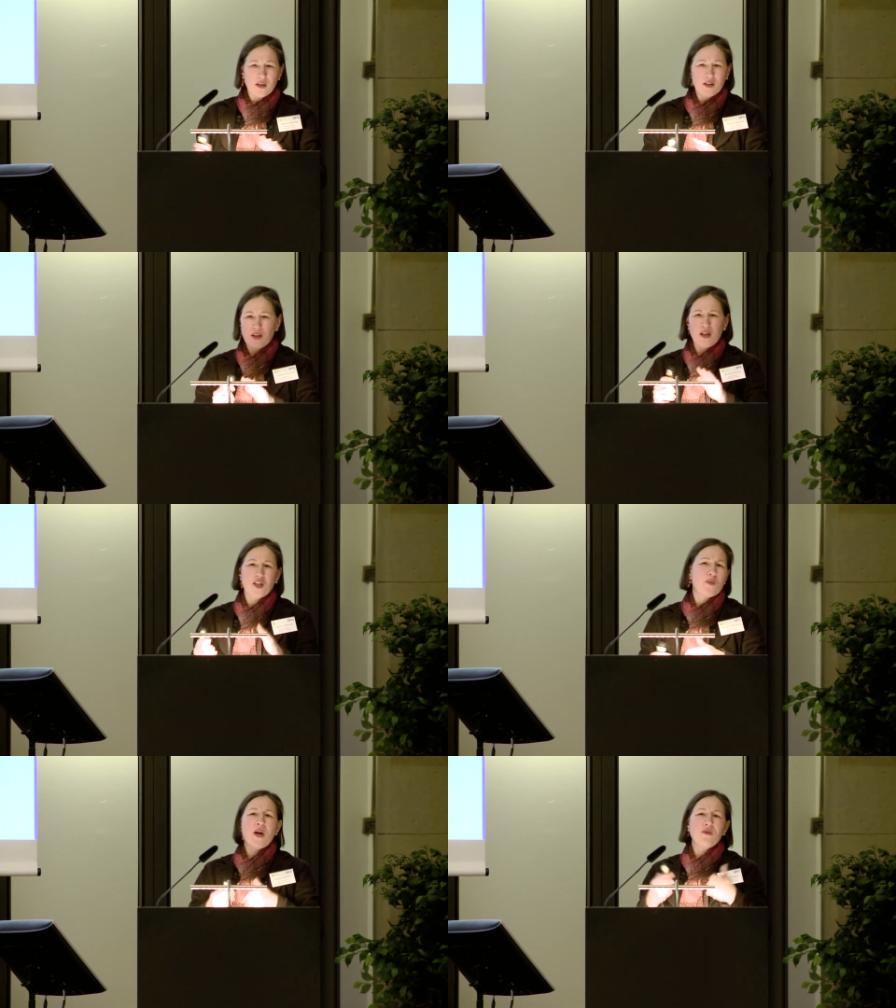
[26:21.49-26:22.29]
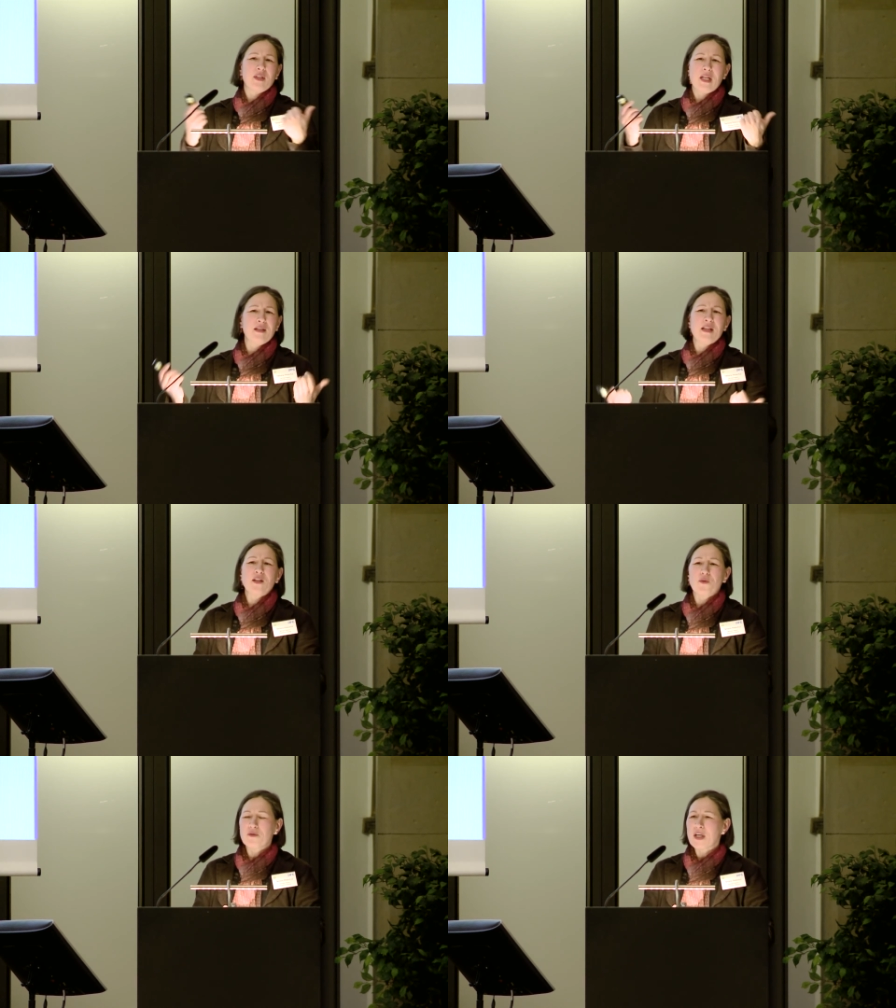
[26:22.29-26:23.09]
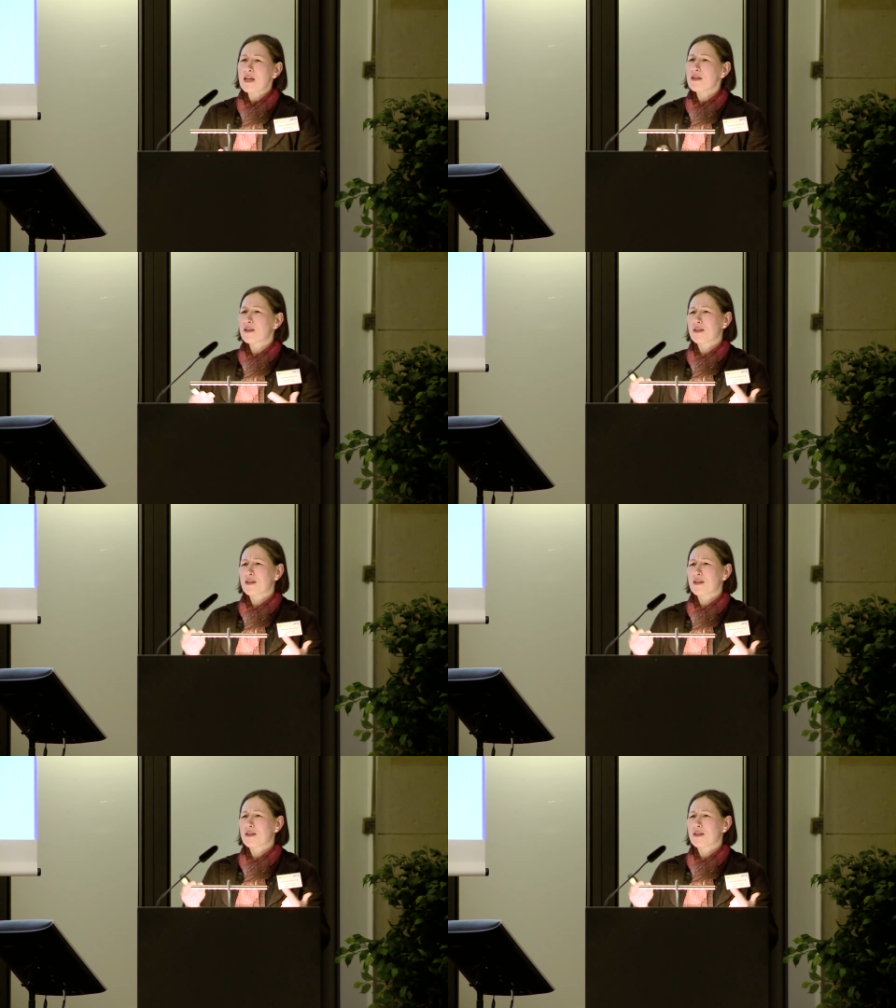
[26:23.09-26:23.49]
It's a lot about Internet of Things.